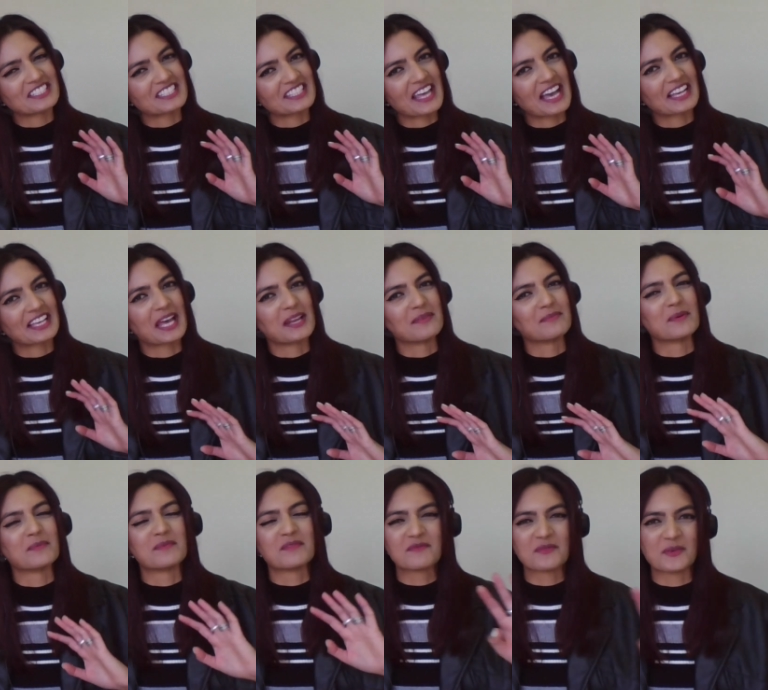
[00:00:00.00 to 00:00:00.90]
have to listen to
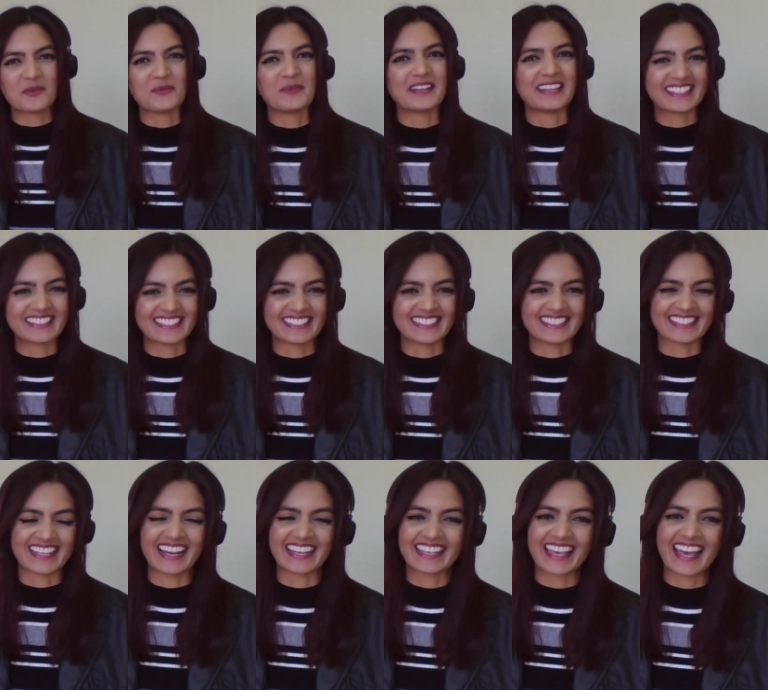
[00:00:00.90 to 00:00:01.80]
that again. But before we
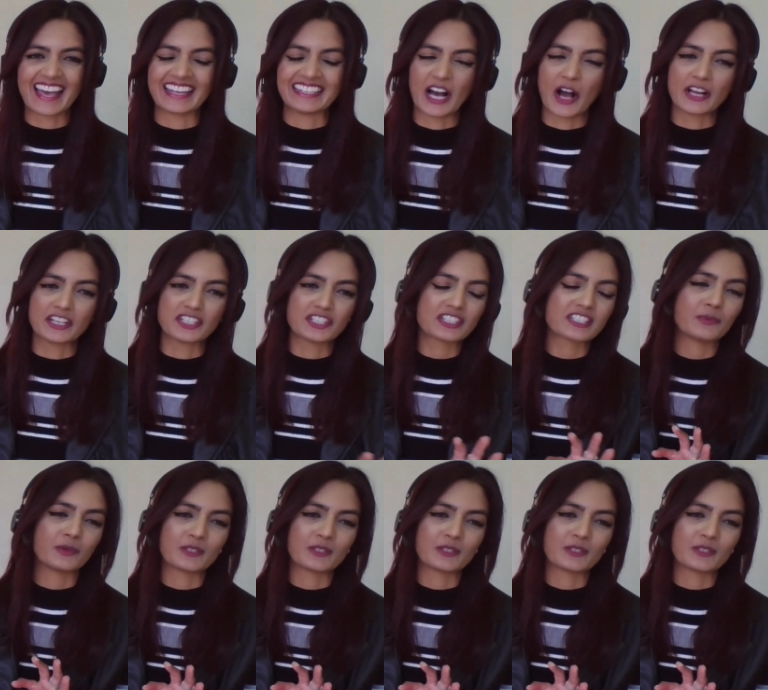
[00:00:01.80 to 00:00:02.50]
listen to that again,